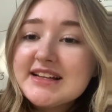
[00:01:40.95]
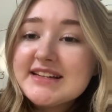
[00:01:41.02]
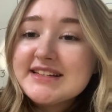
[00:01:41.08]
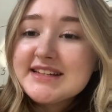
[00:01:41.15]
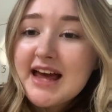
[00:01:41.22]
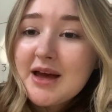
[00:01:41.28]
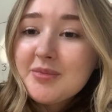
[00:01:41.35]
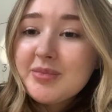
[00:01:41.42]

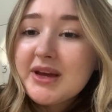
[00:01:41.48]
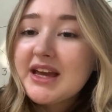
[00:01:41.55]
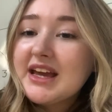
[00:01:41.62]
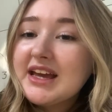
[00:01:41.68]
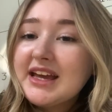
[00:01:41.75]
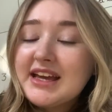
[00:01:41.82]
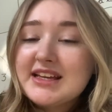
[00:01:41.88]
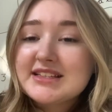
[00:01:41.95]

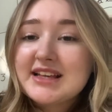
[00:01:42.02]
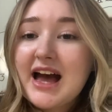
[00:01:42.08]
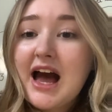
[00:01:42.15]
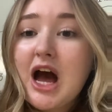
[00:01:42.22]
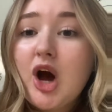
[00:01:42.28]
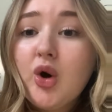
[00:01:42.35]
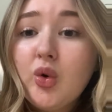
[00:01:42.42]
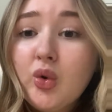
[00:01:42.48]
Debbie is
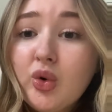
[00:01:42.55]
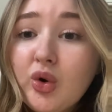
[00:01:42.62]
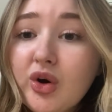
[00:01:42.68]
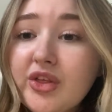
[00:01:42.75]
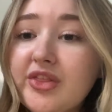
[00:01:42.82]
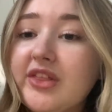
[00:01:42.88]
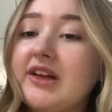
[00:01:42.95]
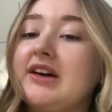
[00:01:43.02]
our
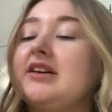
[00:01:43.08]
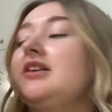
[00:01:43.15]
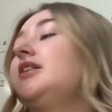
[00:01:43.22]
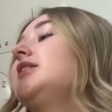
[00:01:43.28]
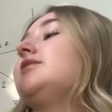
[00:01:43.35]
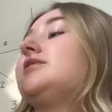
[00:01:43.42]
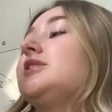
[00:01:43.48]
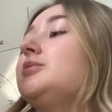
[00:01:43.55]
author
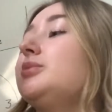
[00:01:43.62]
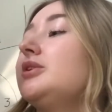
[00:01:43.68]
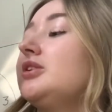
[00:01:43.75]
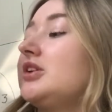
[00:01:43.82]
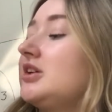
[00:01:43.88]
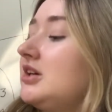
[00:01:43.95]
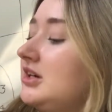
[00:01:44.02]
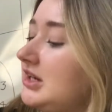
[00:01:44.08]
of the
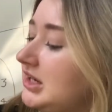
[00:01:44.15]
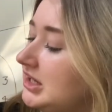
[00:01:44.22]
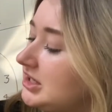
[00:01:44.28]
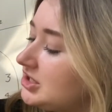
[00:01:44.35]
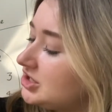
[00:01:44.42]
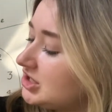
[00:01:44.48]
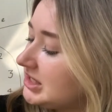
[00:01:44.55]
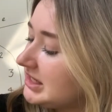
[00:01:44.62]
book.
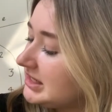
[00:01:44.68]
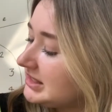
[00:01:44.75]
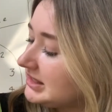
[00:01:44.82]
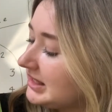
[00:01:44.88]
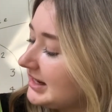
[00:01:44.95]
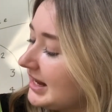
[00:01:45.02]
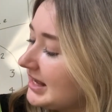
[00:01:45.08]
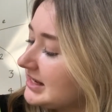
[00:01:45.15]
She's the
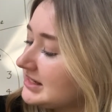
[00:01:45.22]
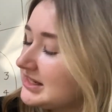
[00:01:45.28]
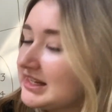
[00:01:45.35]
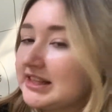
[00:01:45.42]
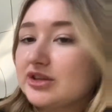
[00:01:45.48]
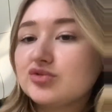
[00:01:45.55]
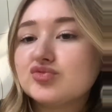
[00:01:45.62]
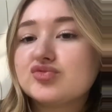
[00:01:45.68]
lady
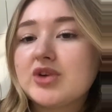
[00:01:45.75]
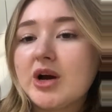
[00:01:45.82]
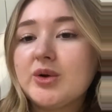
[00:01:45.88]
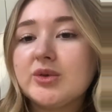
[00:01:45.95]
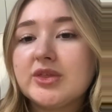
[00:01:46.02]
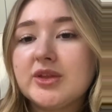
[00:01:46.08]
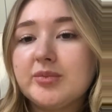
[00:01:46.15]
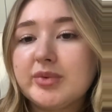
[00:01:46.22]
that
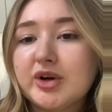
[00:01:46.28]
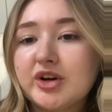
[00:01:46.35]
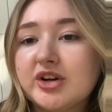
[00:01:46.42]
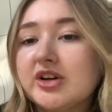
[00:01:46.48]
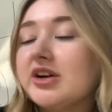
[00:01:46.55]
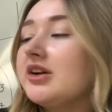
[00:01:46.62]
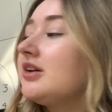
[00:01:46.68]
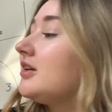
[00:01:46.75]
wrote the
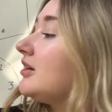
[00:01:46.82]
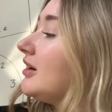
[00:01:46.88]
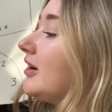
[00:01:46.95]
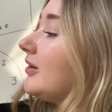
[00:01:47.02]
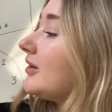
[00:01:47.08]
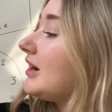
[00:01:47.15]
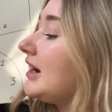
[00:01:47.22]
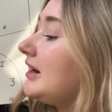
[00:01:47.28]
book,
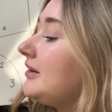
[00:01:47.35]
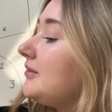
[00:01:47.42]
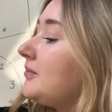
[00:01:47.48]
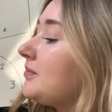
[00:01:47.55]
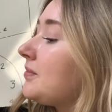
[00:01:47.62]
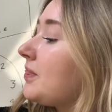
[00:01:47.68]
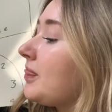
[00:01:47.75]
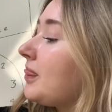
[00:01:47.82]
okay?
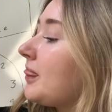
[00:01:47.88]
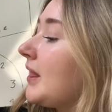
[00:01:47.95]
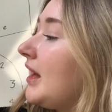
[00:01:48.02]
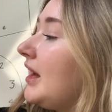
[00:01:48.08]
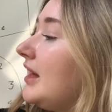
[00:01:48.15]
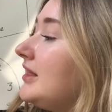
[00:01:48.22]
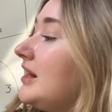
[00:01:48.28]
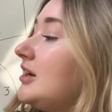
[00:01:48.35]

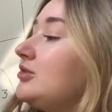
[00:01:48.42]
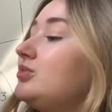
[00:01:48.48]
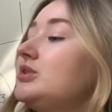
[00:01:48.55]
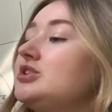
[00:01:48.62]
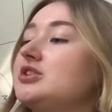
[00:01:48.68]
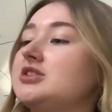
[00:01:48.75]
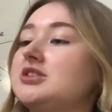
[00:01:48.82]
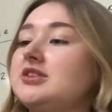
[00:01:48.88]
And then if we
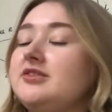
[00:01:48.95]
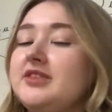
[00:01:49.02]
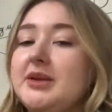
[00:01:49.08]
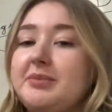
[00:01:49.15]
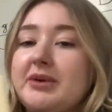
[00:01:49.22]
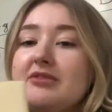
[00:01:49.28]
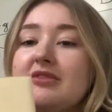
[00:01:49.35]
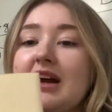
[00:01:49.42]
just flip
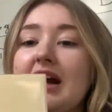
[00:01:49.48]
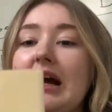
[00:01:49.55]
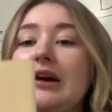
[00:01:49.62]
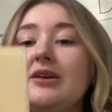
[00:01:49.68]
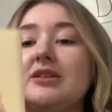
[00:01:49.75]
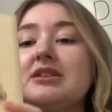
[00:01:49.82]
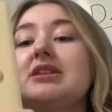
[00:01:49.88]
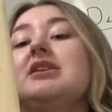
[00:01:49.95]
it
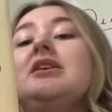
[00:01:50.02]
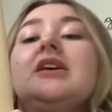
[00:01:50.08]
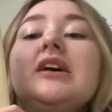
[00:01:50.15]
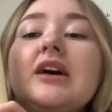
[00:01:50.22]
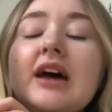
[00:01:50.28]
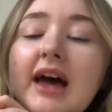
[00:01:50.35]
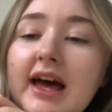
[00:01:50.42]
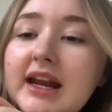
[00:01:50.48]
round,
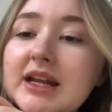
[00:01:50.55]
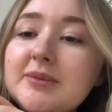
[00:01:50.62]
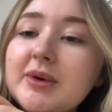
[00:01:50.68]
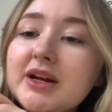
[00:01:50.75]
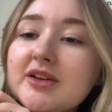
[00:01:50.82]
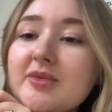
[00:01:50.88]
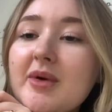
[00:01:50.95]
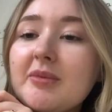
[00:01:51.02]
anybody
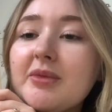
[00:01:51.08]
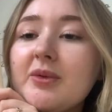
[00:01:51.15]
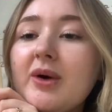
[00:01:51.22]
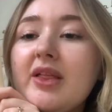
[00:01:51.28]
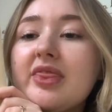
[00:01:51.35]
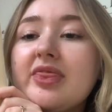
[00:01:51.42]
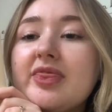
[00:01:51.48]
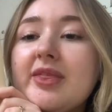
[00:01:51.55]
remember
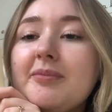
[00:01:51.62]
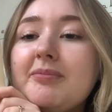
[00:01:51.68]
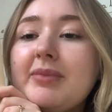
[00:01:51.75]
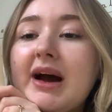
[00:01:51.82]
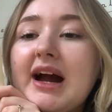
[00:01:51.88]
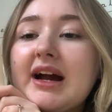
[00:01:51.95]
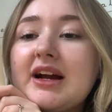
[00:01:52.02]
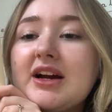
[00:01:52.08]
what the
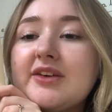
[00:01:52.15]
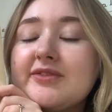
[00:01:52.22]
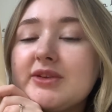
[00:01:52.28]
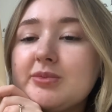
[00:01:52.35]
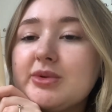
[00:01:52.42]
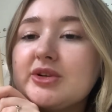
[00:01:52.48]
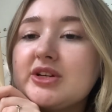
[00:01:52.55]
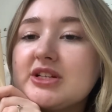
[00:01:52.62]
back of the
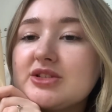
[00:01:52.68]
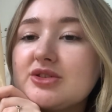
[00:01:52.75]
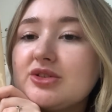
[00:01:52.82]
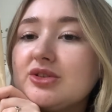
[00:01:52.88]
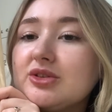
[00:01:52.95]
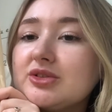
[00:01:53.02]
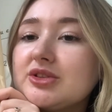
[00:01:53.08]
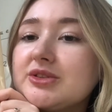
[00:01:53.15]
book is
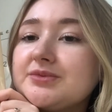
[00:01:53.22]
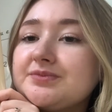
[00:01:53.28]
called?